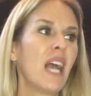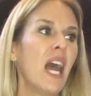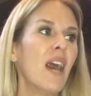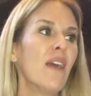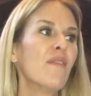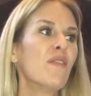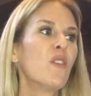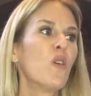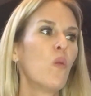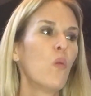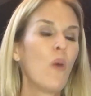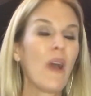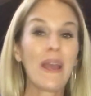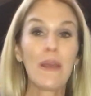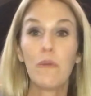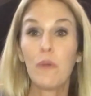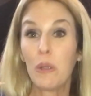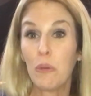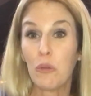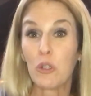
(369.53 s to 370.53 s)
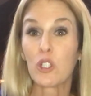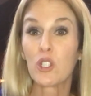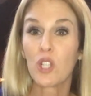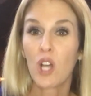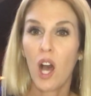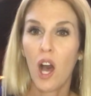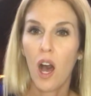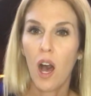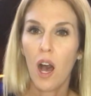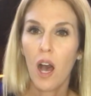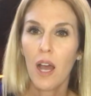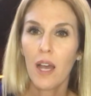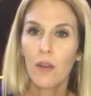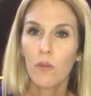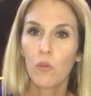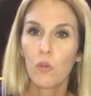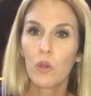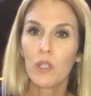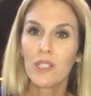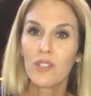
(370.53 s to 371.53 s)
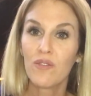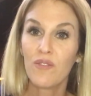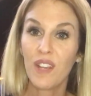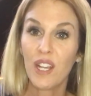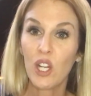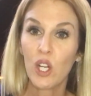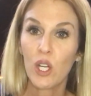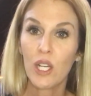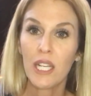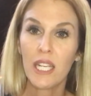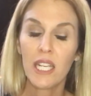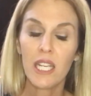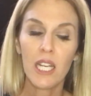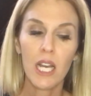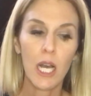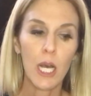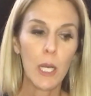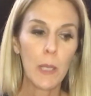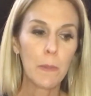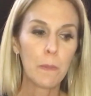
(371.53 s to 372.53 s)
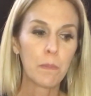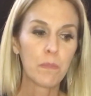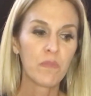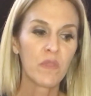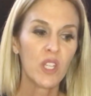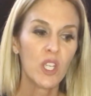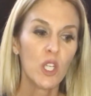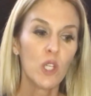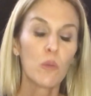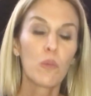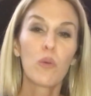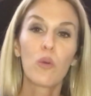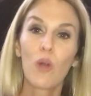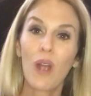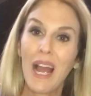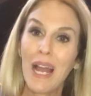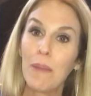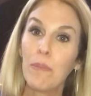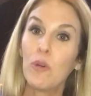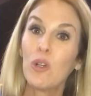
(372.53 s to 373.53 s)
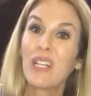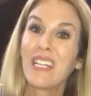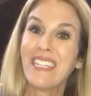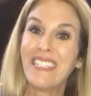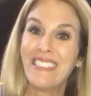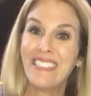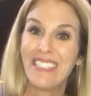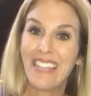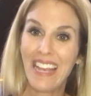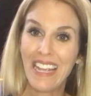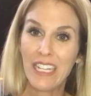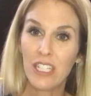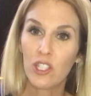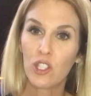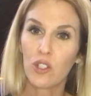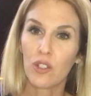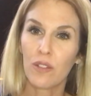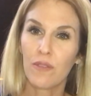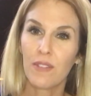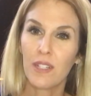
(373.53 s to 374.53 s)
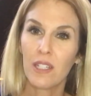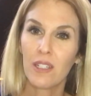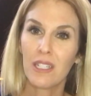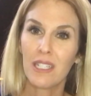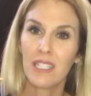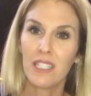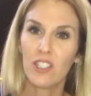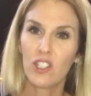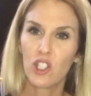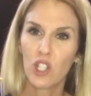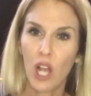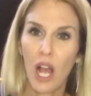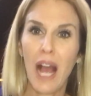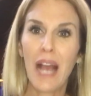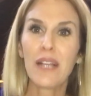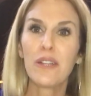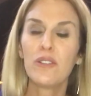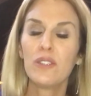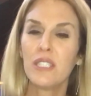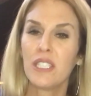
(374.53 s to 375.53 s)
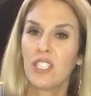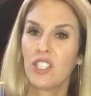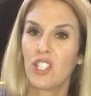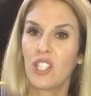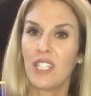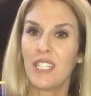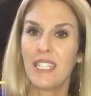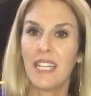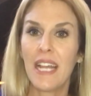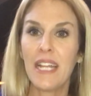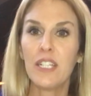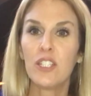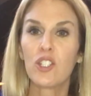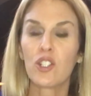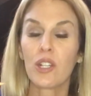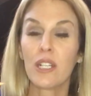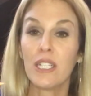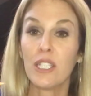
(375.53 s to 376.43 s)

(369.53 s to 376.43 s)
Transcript: of the way we were taught was very um, primal in nature, very childish in nature.